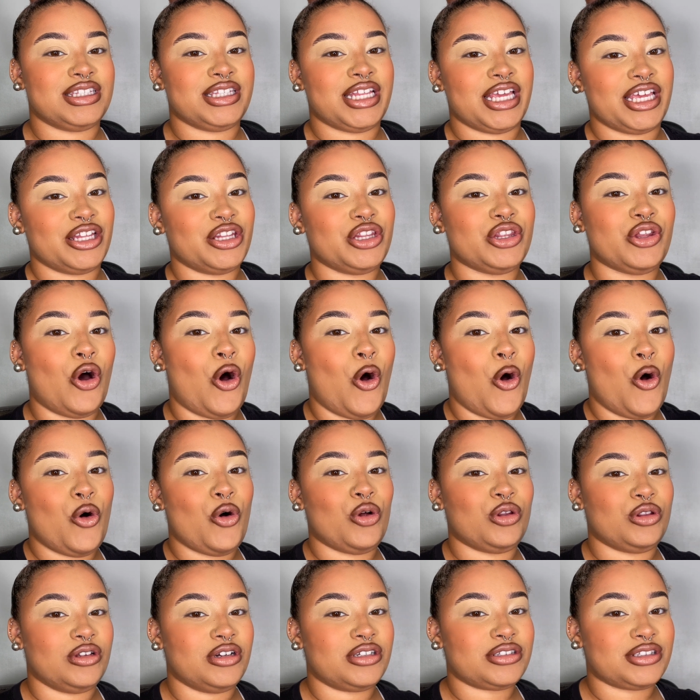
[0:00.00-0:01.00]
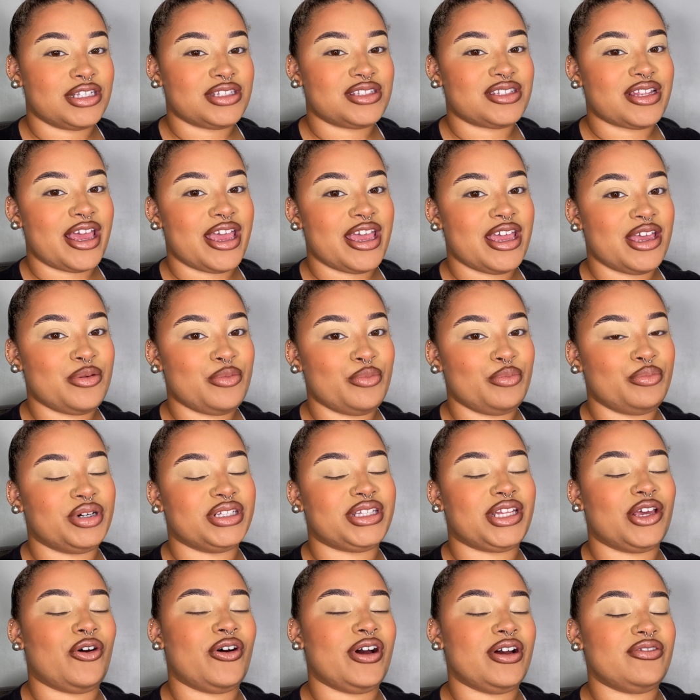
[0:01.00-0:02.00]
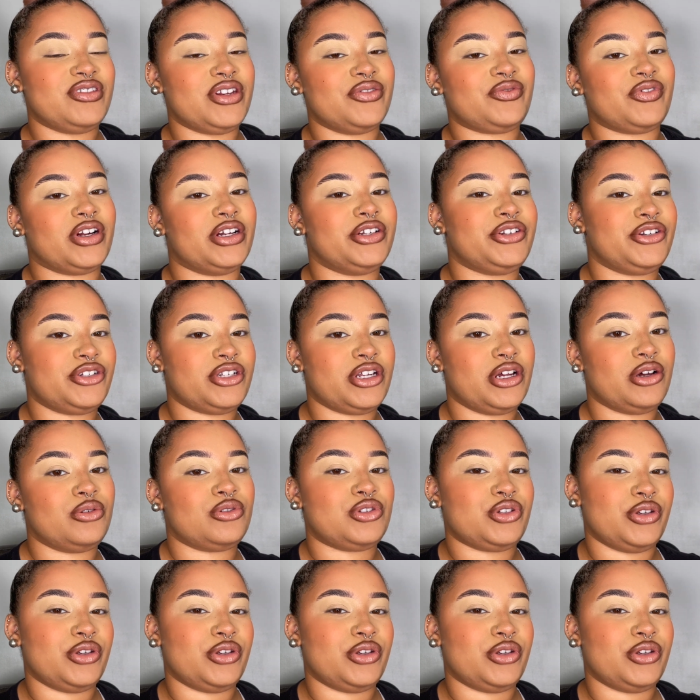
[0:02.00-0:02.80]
they all look the same, but they all have different undertones.